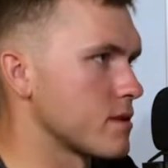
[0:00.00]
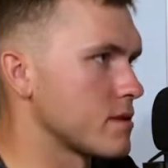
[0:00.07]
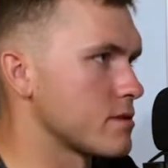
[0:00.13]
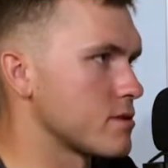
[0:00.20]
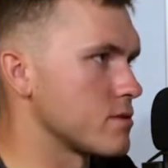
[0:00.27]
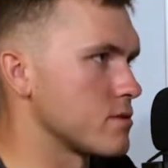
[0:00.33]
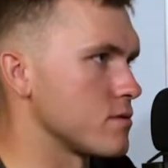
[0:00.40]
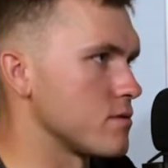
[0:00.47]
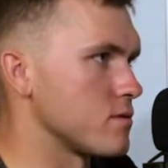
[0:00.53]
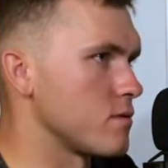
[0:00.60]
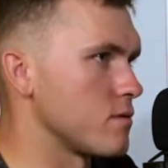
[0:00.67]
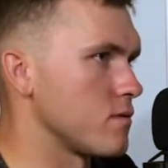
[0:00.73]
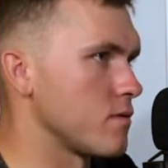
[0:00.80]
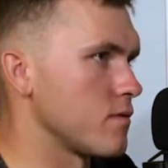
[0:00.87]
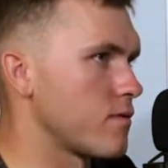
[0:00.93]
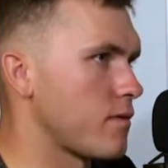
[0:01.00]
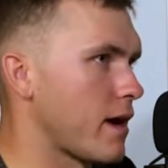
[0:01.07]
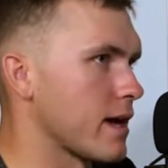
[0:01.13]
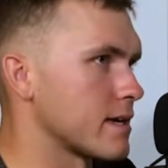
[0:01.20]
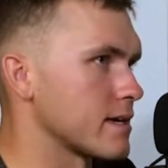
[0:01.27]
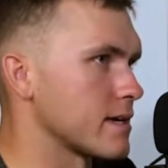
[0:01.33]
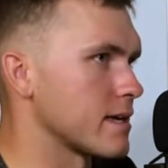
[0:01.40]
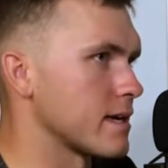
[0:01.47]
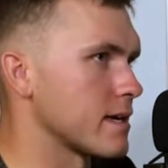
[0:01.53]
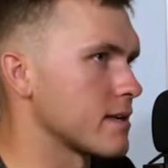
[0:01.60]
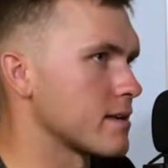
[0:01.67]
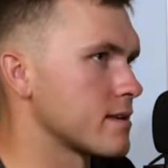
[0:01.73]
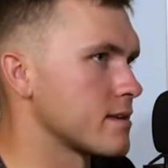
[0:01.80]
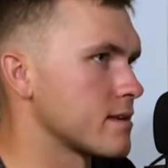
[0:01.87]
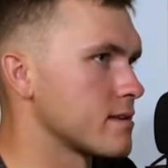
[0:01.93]
to finally get
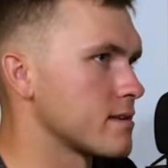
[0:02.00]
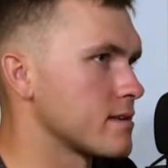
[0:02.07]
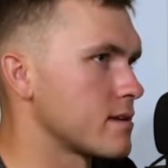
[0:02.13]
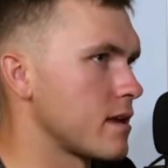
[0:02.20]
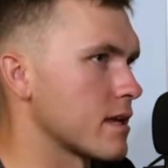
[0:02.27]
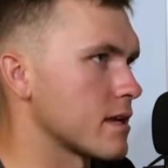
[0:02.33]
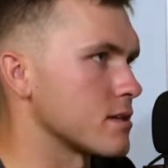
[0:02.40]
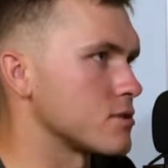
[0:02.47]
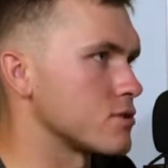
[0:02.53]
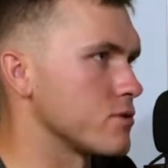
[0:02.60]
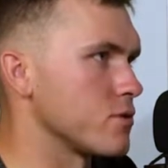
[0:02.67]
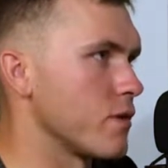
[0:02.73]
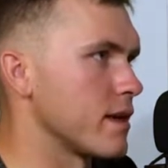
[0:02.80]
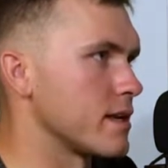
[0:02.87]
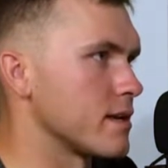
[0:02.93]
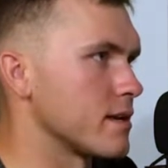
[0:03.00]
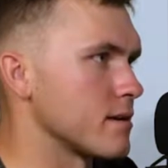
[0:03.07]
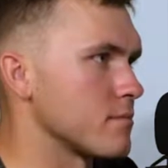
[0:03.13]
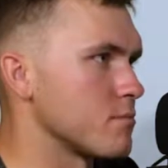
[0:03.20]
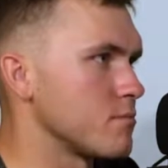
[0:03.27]
like a true ending.